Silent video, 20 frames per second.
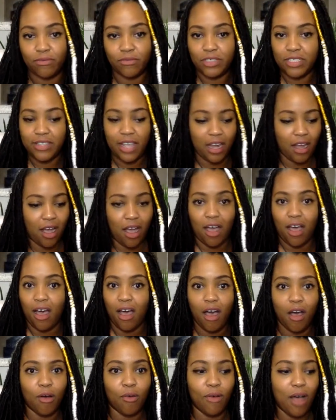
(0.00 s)
like,
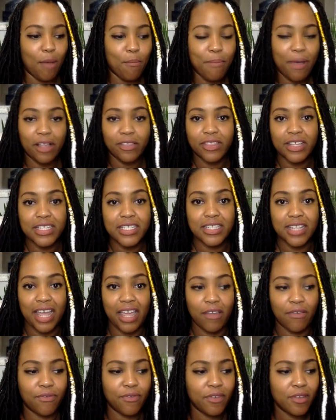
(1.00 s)
"Oh, I'm about this
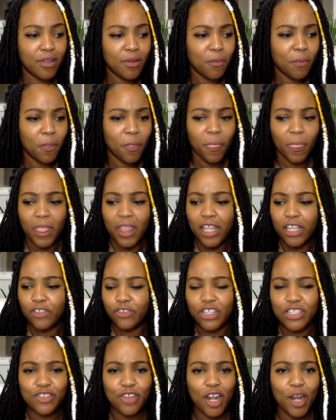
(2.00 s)
life."
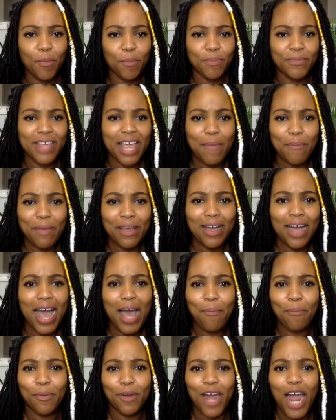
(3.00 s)
She started taping
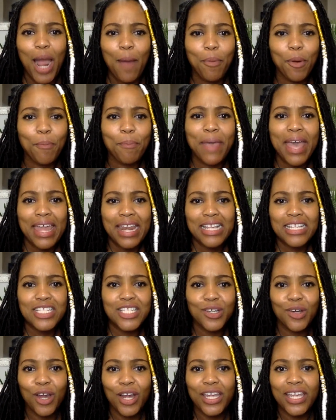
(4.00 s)
copper pennies
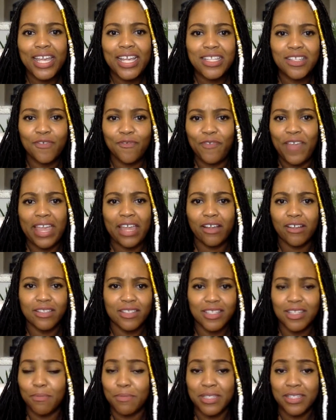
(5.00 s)
to her kids' feet and
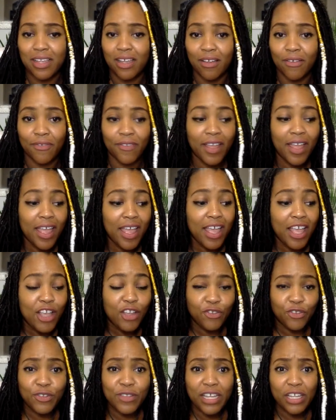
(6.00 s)
some stuff.
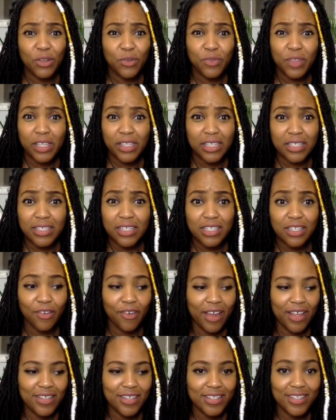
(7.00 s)
She was like, "You think this is
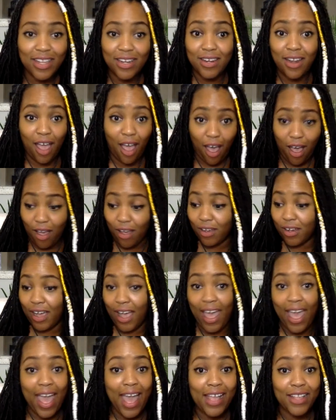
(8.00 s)
crazy?" I said, "No, go
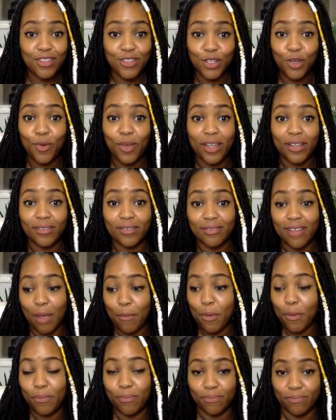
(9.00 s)
ahead, do it. I'm
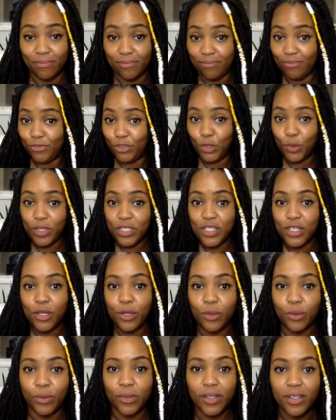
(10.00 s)
gonna do it
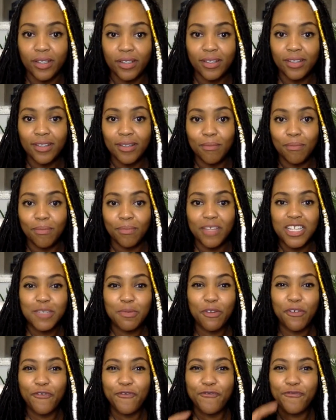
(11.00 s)
too." This
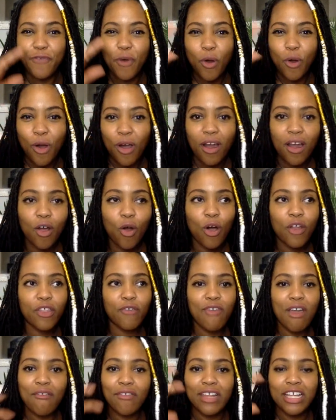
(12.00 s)
is before all the
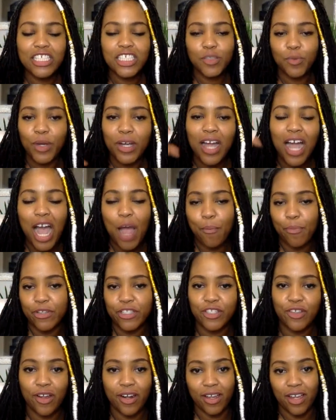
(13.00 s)
revelation with copper
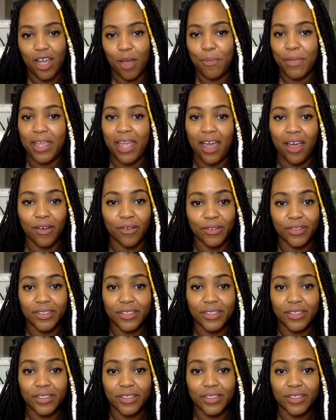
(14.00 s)
started coming out.